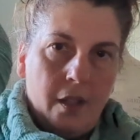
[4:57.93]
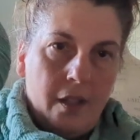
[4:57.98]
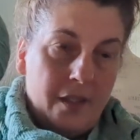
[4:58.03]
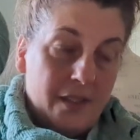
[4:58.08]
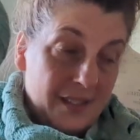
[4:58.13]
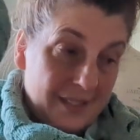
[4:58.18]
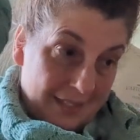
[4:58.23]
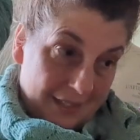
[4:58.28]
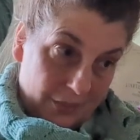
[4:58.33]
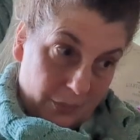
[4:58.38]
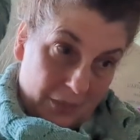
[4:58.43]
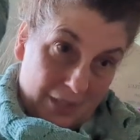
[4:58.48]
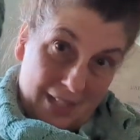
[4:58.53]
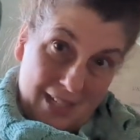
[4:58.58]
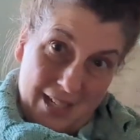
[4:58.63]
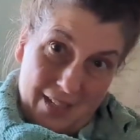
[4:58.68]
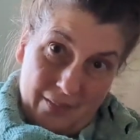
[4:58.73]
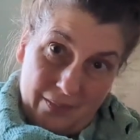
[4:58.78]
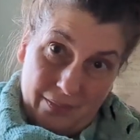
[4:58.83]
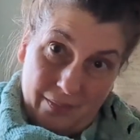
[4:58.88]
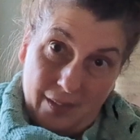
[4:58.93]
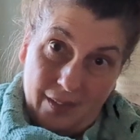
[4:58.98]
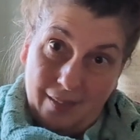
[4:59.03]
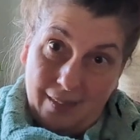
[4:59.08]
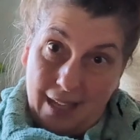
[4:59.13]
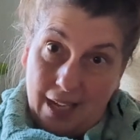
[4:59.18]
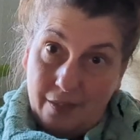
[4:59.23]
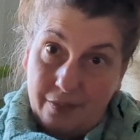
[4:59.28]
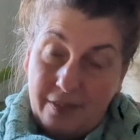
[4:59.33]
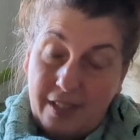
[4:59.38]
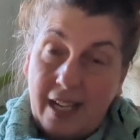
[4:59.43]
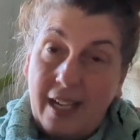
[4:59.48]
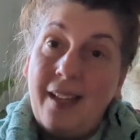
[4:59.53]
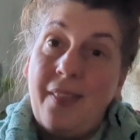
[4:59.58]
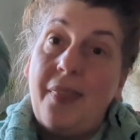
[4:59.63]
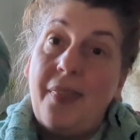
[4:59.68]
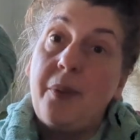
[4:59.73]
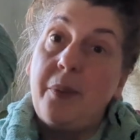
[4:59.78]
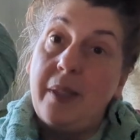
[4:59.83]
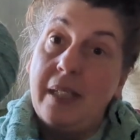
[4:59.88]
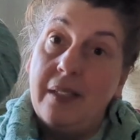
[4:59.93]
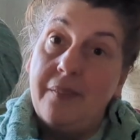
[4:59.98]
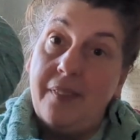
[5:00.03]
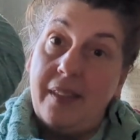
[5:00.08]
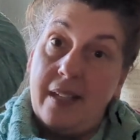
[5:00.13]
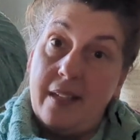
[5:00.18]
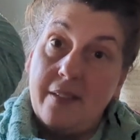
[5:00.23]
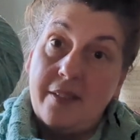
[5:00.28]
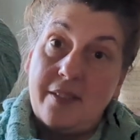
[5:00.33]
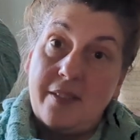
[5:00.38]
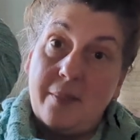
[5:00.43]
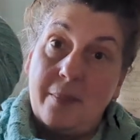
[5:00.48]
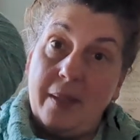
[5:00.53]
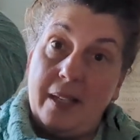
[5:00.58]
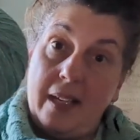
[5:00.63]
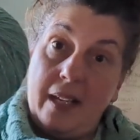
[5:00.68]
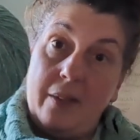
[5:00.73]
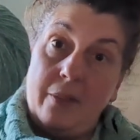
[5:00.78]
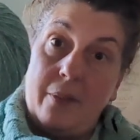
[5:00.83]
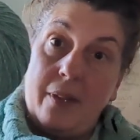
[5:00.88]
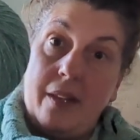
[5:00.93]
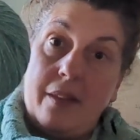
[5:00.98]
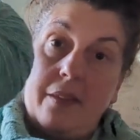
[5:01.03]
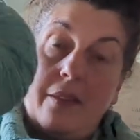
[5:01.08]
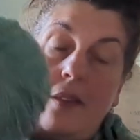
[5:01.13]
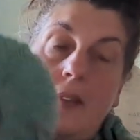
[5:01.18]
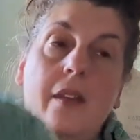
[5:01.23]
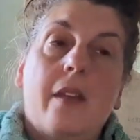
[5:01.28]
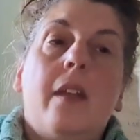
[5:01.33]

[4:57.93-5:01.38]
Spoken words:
this is what I have left. I had three of these to begin with.